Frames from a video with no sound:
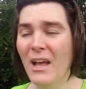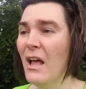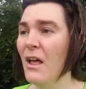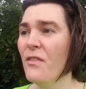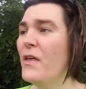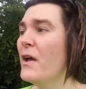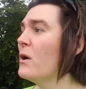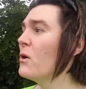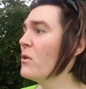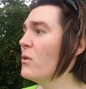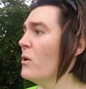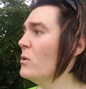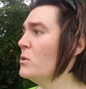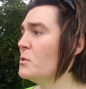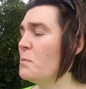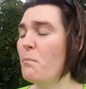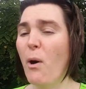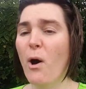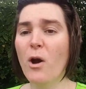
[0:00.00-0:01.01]
They're
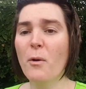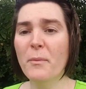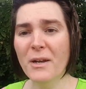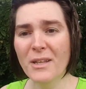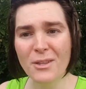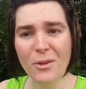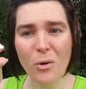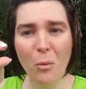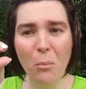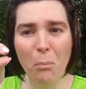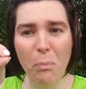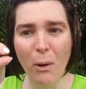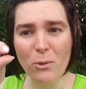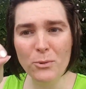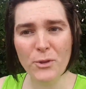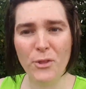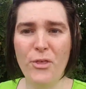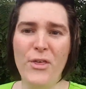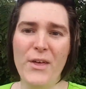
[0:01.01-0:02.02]
those permanent little
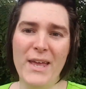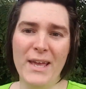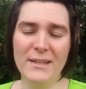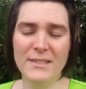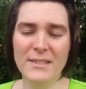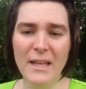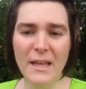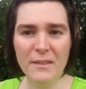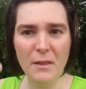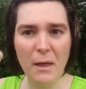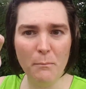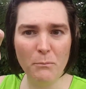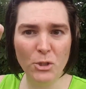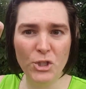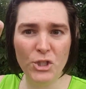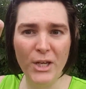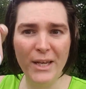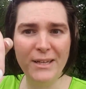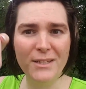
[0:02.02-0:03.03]
bolt things that, that
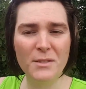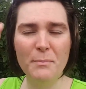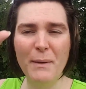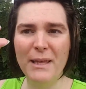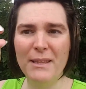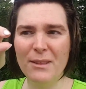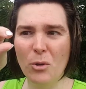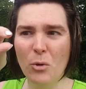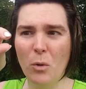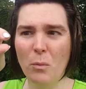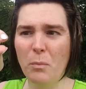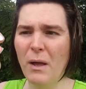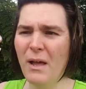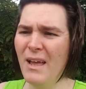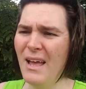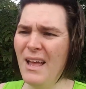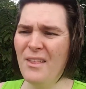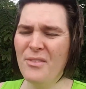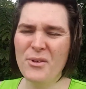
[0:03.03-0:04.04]
machines make little,
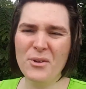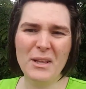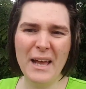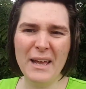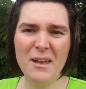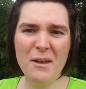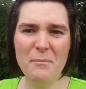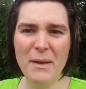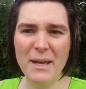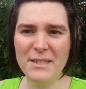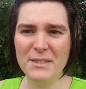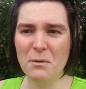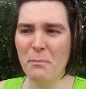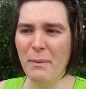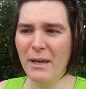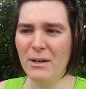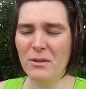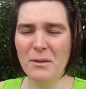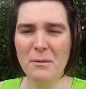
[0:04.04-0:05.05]
they're like a mix of
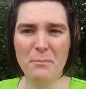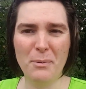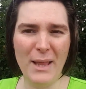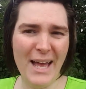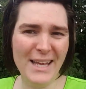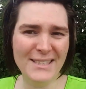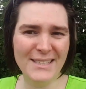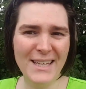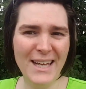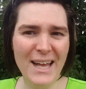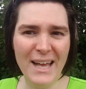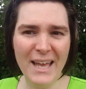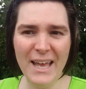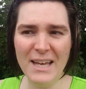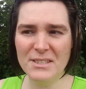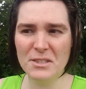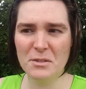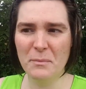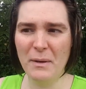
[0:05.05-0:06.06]
metal and plastic, I
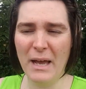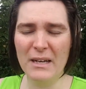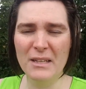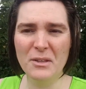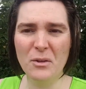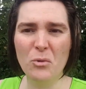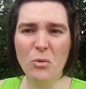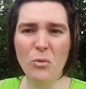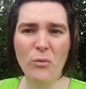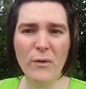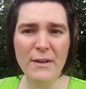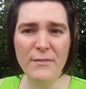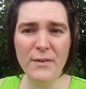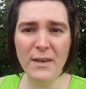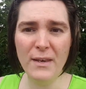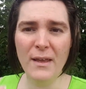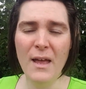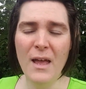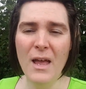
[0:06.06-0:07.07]
guess, some kind of little
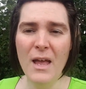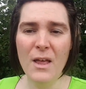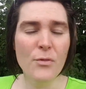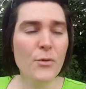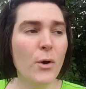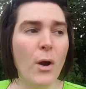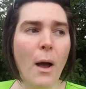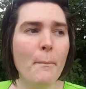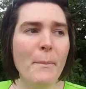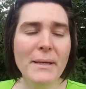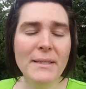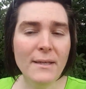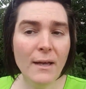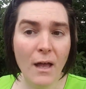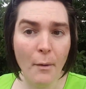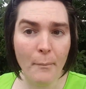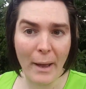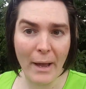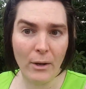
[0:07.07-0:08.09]
rivet. They're not meant to
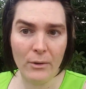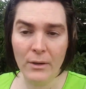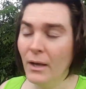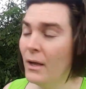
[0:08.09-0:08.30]
come out.